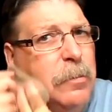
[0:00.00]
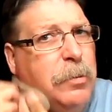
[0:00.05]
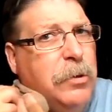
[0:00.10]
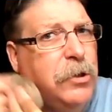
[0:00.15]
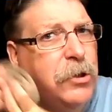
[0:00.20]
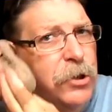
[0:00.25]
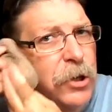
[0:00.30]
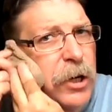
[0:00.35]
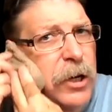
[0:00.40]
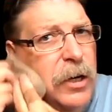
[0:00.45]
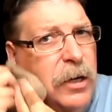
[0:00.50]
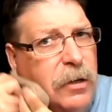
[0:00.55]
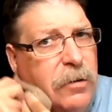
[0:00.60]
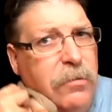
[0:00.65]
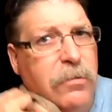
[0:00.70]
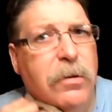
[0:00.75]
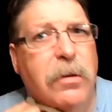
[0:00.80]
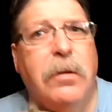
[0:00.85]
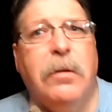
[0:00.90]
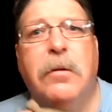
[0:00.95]
type of
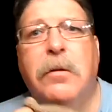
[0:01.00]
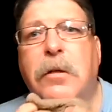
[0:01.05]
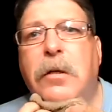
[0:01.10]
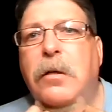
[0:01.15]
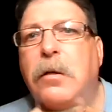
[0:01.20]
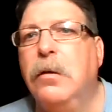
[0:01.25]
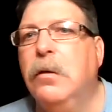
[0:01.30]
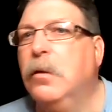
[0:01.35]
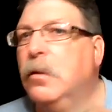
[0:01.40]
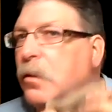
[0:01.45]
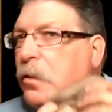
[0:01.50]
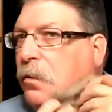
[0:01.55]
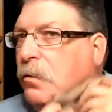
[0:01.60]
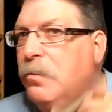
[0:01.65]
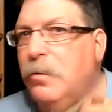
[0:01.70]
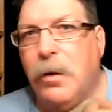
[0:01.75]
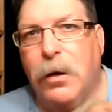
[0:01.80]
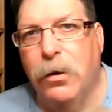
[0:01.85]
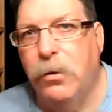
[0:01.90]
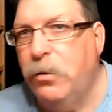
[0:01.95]
shave.
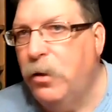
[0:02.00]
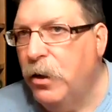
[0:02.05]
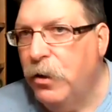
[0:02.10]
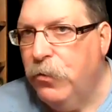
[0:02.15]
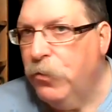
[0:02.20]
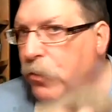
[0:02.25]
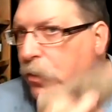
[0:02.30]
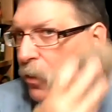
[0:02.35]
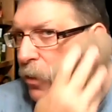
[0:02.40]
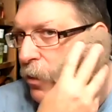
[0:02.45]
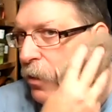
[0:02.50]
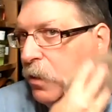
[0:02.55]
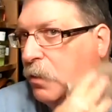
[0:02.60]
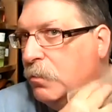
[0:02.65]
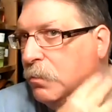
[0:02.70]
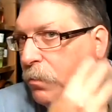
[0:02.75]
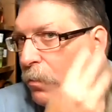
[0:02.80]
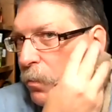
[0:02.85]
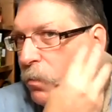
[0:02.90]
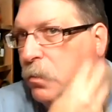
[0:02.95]
No
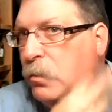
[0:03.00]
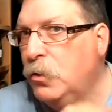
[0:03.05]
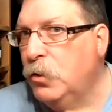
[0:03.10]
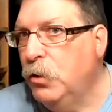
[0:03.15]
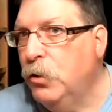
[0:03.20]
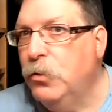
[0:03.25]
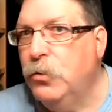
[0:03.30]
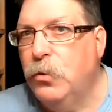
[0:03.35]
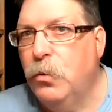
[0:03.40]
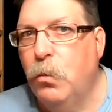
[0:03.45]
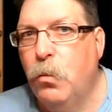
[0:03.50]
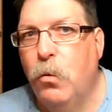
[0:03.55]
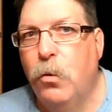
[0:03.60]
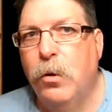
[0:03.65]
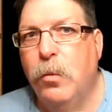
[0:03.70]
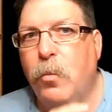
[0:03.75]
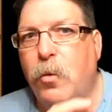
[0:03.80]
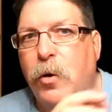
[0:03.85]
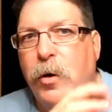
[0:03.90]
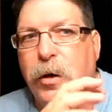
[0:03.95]
different than
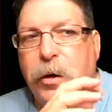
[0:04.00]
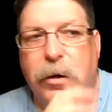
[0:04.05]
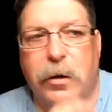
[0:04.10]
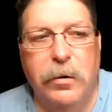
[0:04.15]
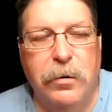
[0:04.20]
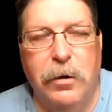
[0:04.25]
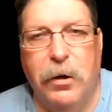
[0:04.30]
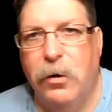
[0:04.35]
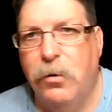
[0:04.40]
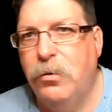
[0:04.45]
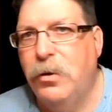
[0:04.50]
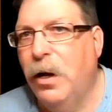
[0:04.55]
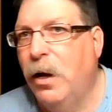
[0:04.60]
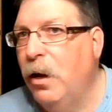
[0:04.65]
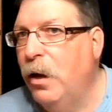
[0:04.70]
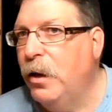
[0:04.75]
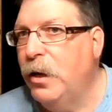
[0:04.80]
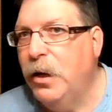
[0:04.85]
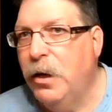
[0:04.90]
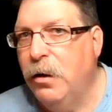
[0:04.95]
using warm water,
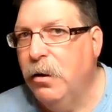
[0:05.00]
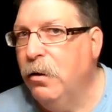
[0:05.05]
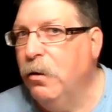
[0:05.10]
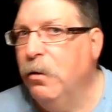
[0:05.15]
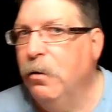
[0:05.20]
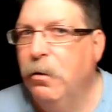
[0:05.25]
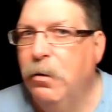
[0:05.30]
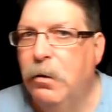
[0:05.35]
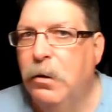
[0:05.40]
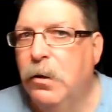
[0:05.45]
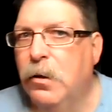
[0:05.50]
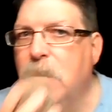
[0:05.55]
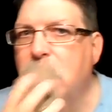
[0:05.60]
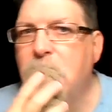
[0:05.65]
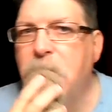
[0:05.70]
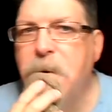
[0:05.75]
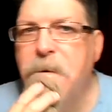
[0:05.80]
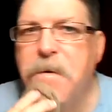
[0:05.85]
no tuggier.